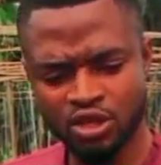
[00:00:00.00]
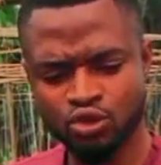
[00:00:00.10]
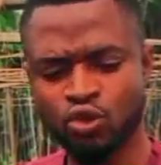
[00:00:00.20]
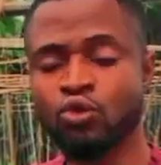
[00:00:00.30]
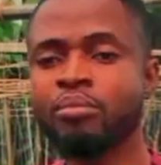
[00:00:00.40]

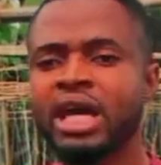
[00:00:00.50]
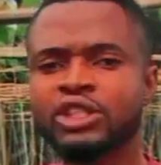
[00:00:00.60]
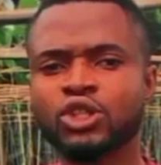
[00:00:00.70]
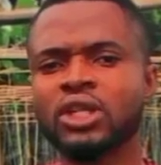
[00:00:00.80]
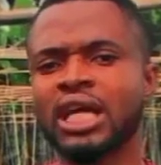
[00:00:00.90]
so you make
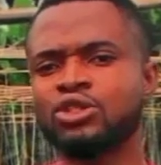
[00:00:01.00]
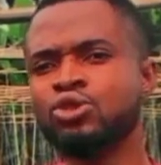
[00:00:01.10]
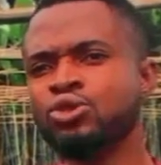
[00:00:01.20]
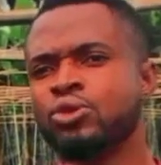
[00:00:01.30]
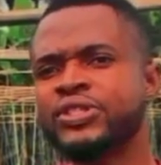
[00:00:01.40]
sure that
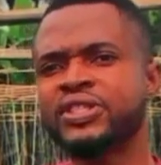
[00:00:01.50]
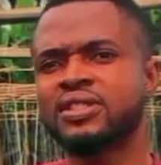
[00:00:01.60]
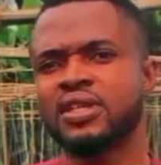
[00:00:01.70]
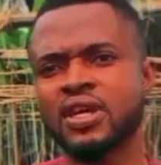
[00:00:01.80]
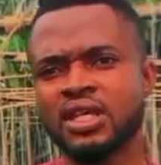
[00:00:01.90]
you
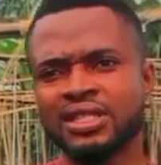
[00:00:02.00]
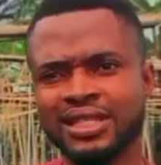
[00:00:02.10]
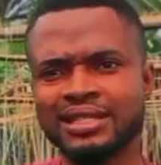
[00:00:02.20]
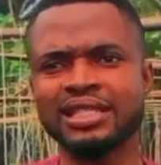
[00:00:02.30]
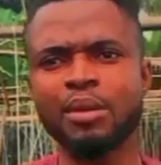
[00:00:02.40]
use
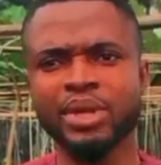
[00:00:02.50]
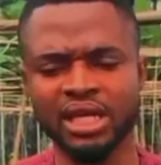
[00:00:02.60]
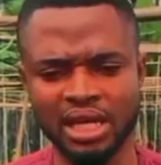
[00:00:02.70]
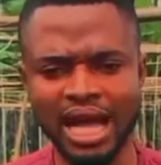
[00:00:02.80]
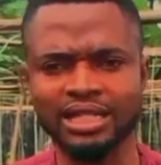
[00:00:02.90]

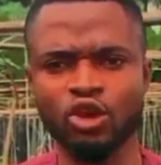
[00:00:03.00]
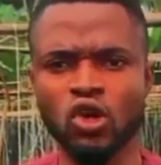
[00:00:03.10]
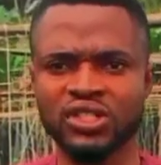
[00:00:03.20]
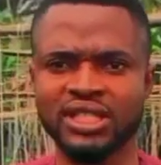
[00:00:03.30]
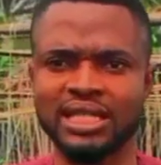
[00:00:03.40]
systemic at the
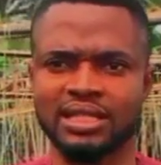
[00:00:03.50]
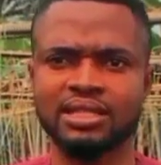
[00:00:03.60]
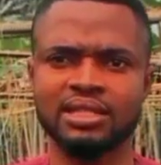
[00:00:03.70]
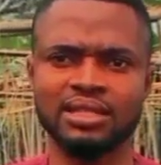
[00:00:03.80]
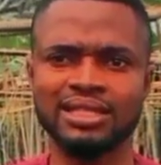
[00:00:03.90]
onset,
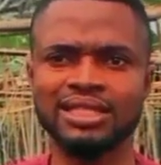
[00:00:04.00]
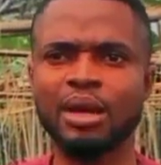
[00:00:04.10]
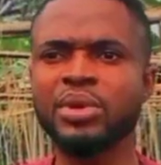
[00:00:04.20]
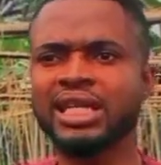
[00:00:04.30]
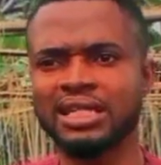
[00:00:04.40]

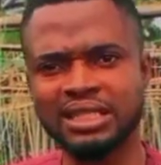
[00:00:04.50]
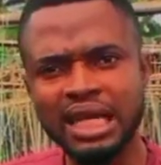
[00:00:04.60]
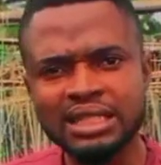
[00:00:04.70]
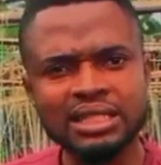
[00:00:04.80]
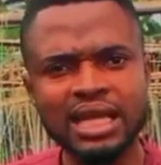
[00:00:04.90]
systemic
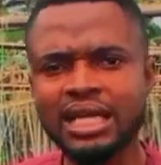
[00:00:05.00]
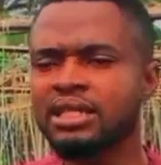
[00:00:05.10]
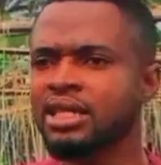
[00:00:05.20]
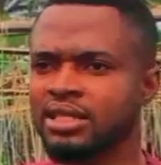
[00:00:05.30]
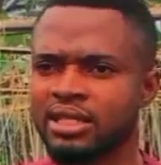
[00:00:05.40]
insecticide,
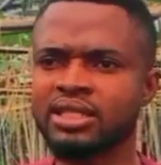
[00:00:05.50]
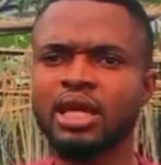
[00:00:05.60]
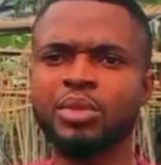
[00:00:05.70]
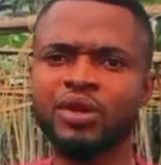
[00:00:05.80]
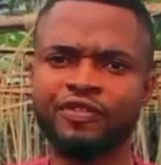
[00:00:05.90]

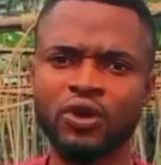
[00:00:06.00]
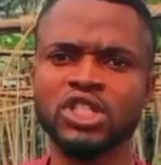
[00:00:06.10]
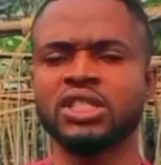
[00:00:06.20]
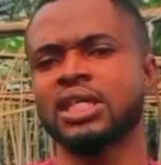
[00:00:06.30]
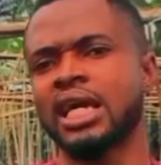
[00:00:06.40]
systemic
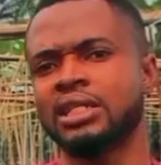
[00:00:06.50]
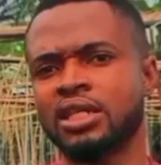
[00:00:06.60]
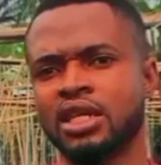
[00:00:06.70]
fungicide,